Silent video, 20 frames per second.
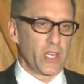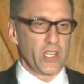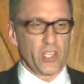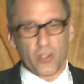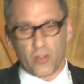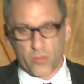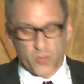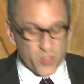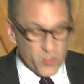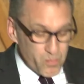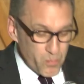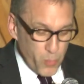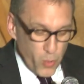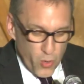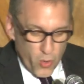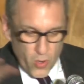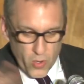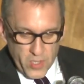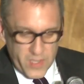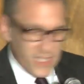And you
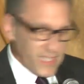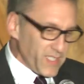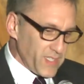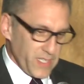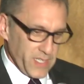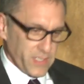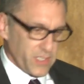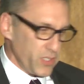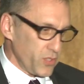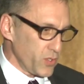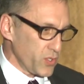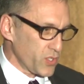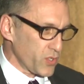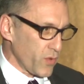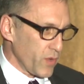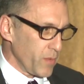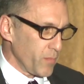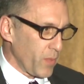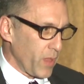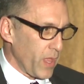pour all these things into a
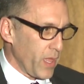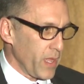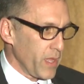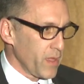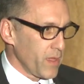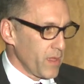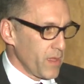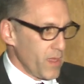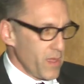screenplay,